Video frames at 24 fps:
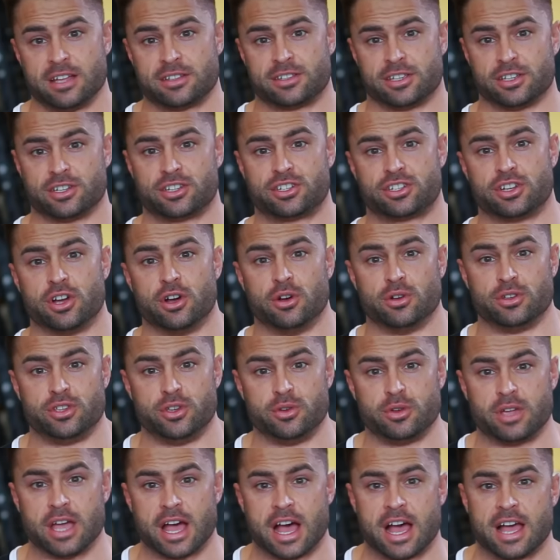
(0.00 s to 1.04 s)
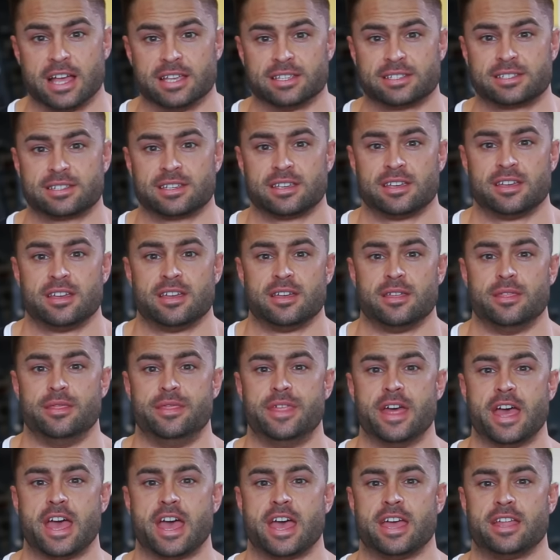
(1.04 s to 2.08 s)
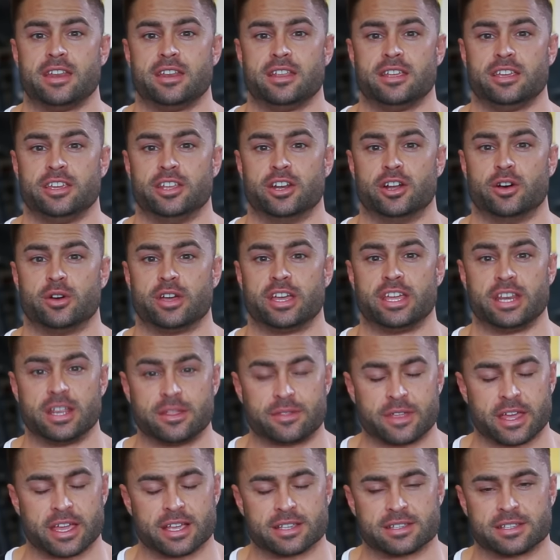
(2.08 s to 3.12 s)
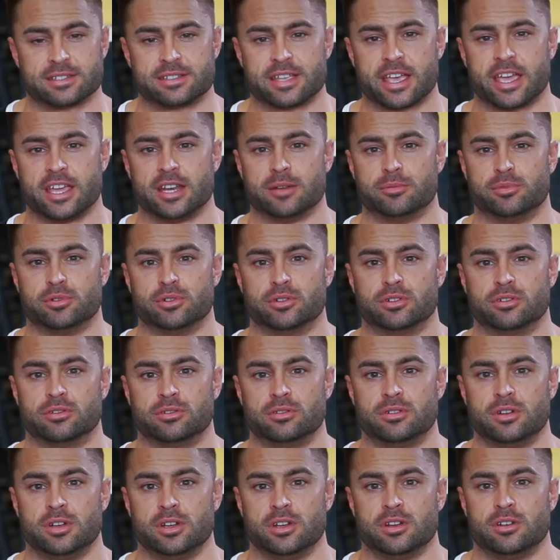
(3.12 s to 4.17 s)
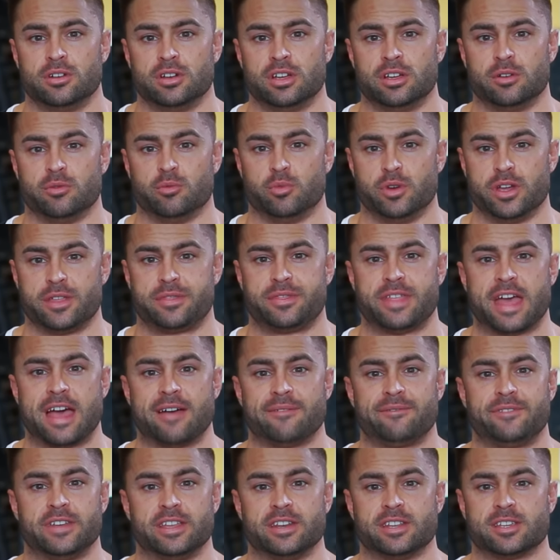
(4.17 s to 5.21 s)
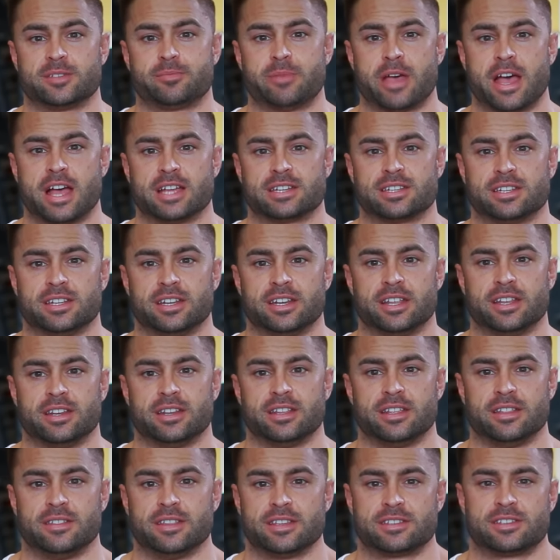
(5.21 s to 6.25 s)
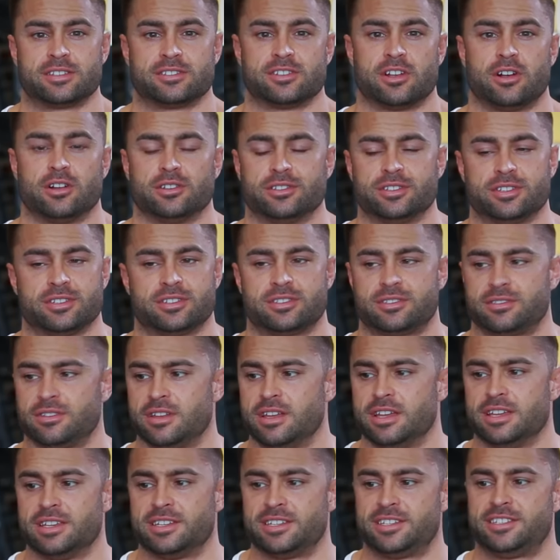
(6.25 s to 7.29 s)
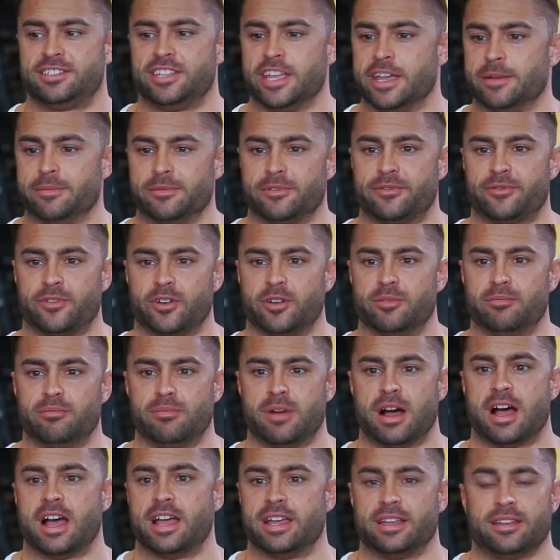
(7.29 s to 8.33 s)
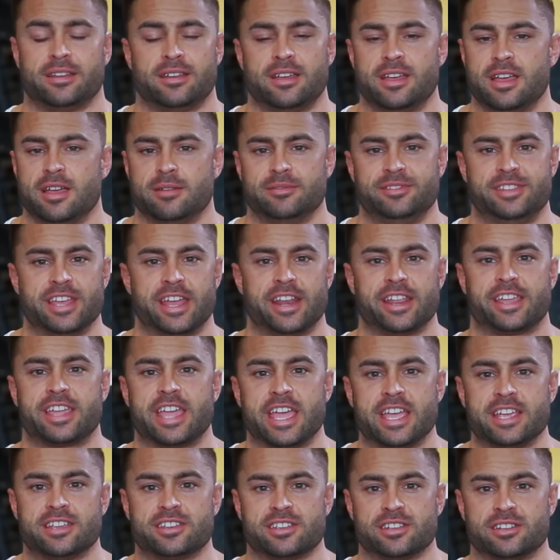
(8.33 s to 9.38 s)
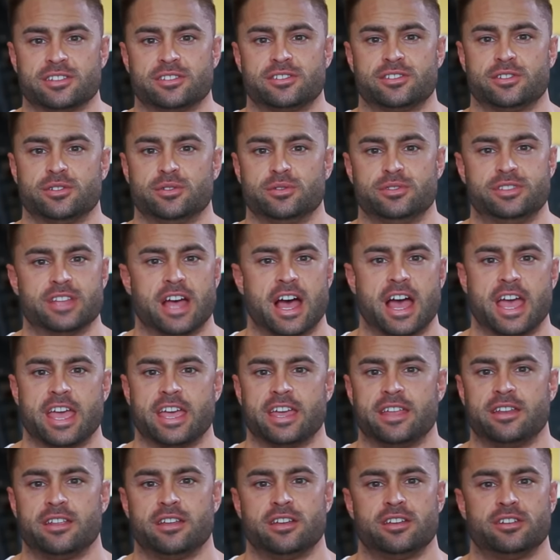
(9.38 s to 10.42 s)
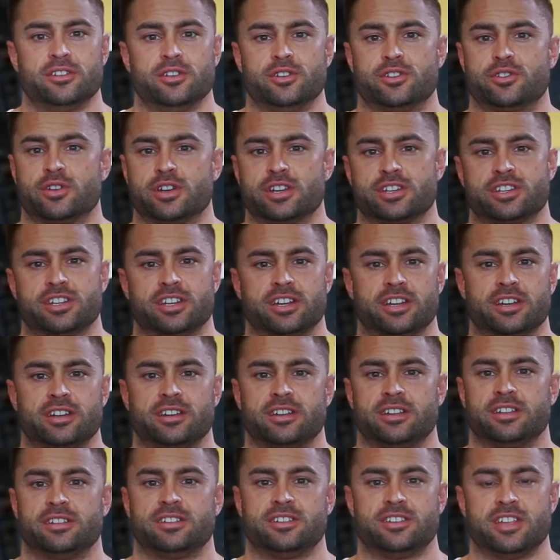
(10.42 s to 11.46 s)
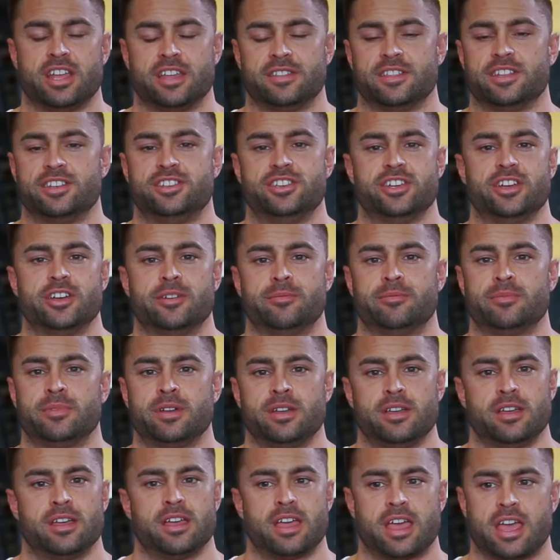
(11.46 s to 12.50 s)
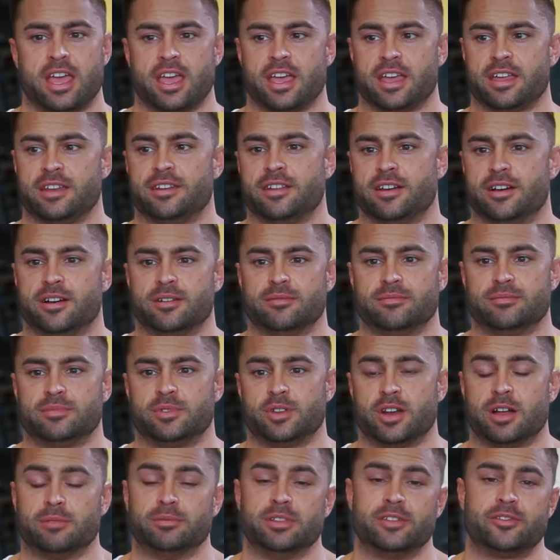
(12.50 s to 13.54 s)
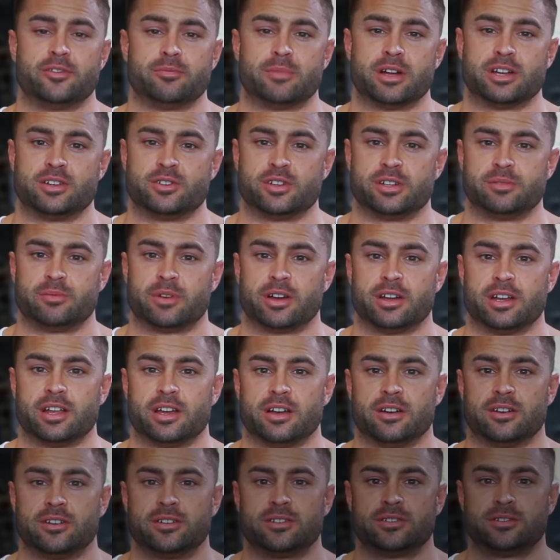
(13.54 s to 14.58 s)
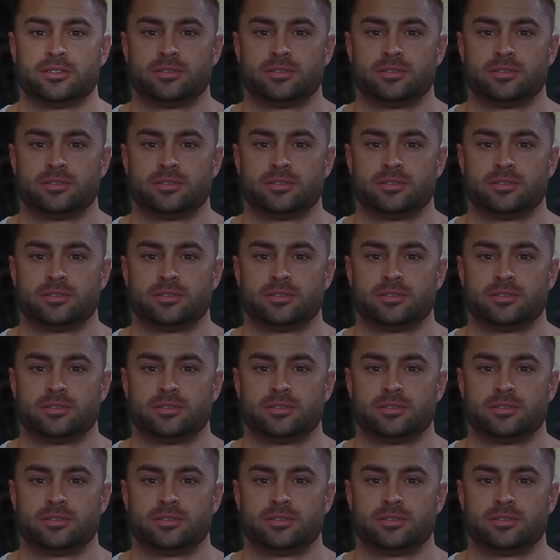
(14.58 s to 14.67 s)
to show you guys that, you know, anything is attainable with that fitness passion. And this is all just stemmed from my dedication to diet, nutrition, and the gym. And you know, I'm living my dream right now.